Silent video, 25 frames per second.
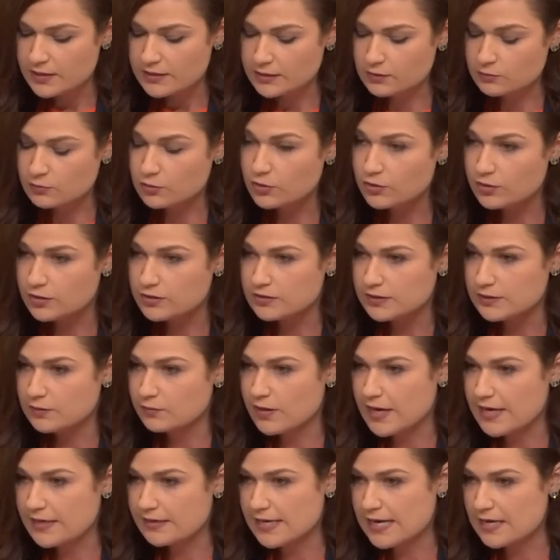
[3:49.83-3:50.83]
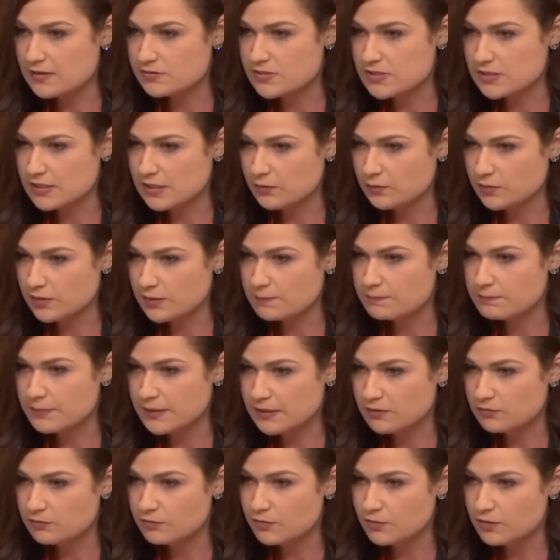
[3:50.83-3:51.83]
They're currently right now sitting with a
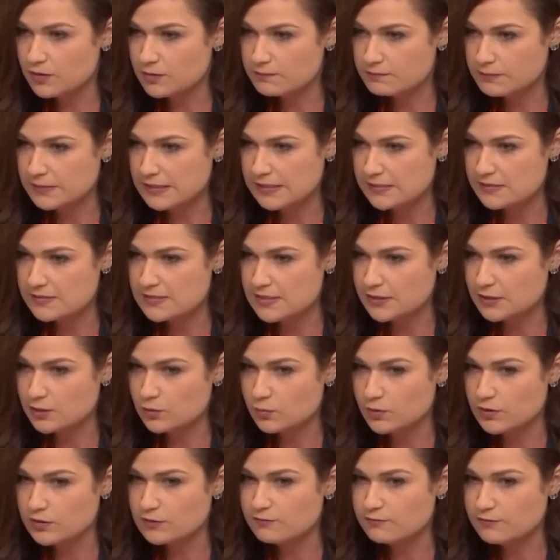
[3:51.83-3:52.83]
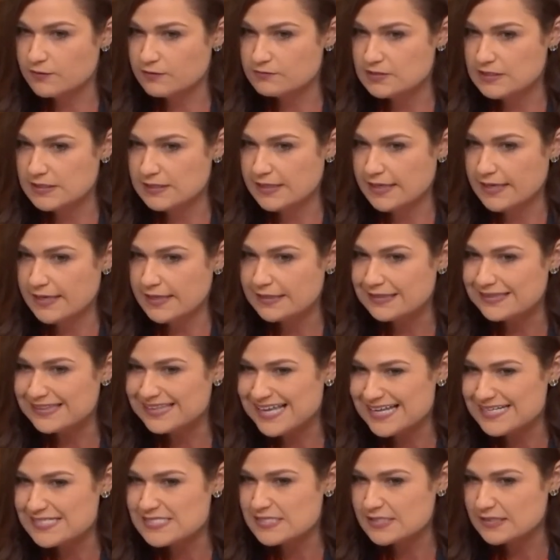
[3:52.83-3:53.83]
bin full of beans that are worth $50K
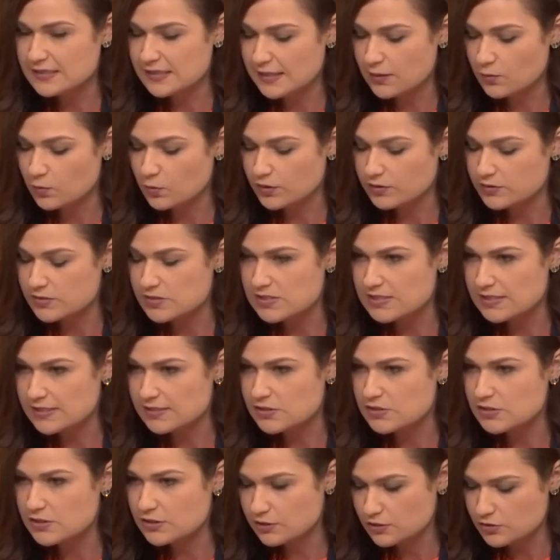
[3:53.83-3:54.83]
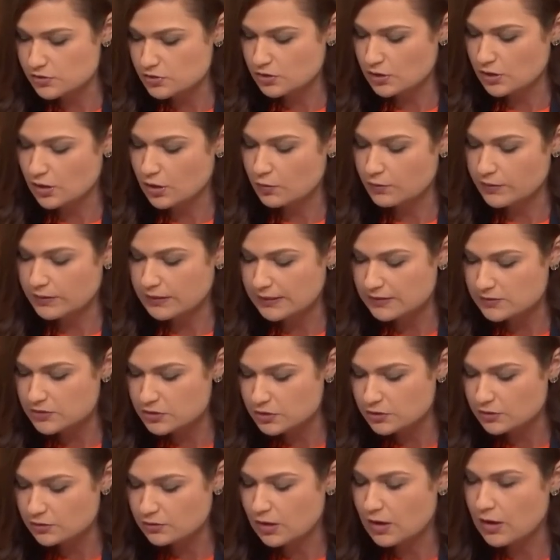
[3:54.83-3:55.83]
less than they were 6 years ago when they
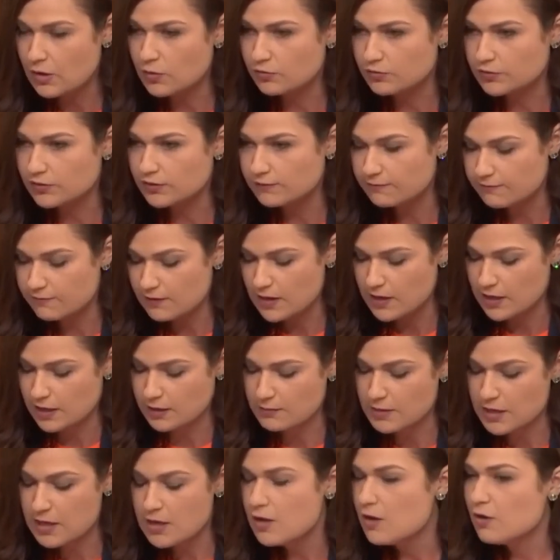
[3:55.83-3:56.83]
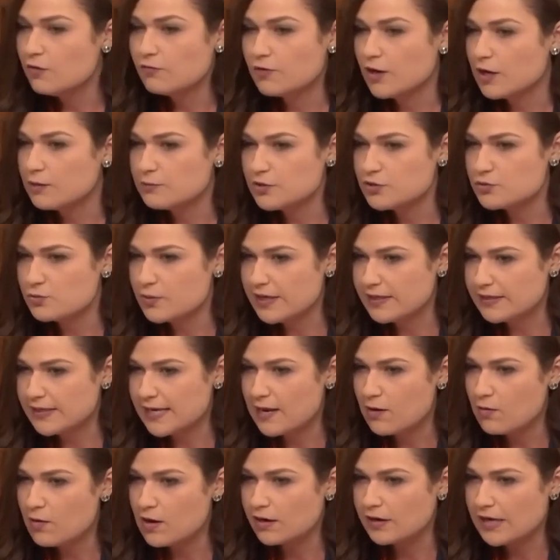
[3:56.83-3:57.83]
took over the farm. Farmers right
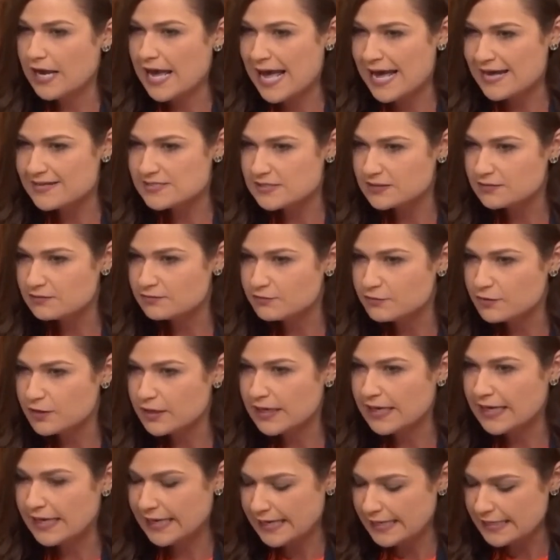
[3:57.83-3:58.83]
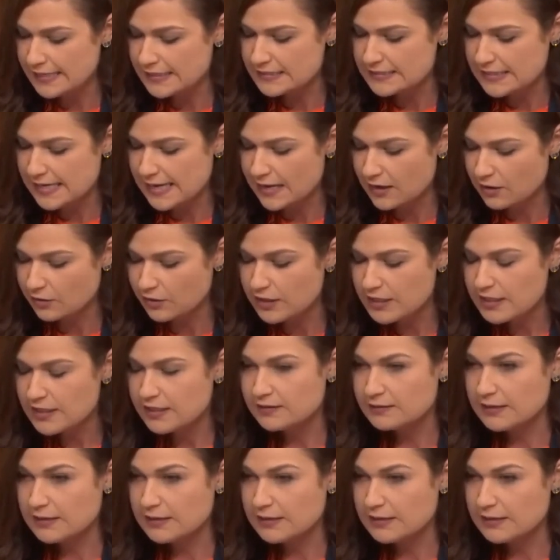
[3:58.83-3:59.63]
now aren't asking for a handout.